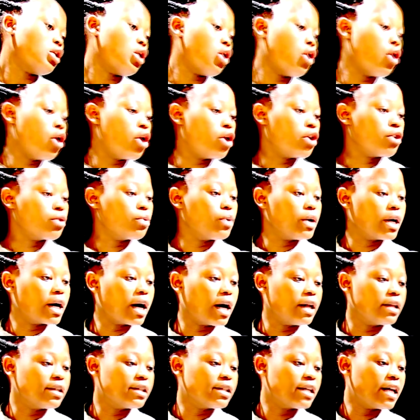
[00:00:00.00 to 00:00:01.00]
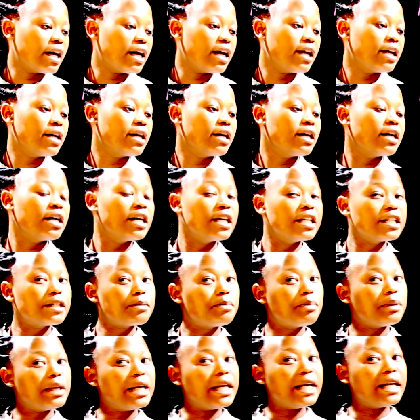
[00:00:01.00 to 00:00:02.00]
or we can say
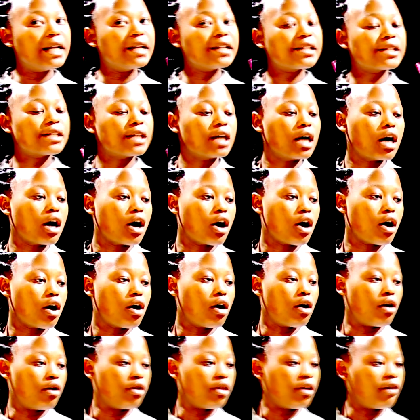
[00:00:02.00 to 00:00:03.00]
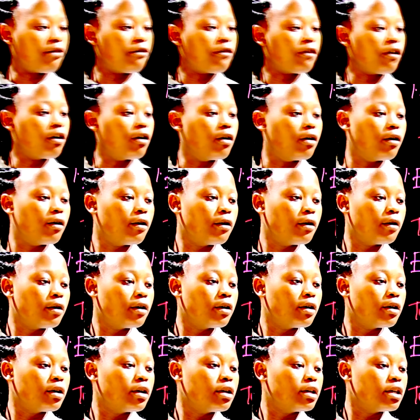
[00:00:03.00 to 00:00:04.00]
spills on the floor,
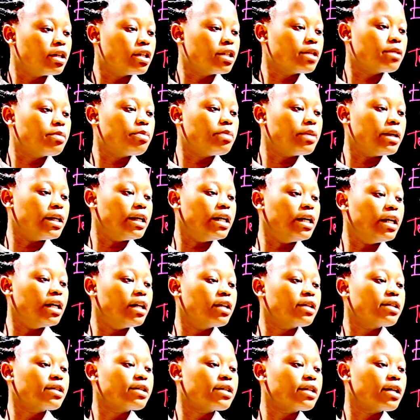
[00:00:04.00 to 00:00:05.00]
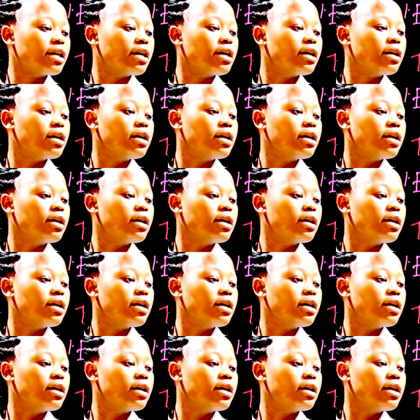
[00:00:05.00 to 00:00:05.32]
spills